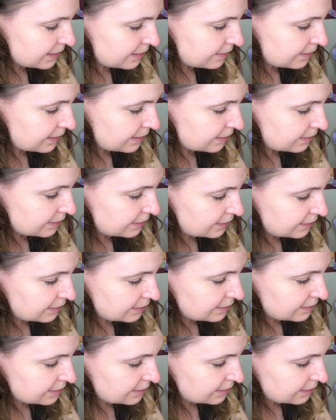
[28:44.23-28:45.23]
I think that
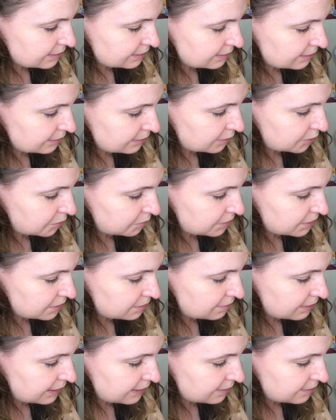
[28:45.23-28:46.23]
this loops
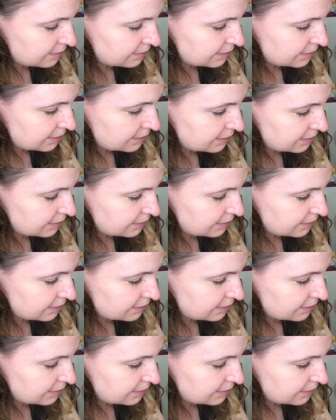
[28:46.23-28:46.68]
around.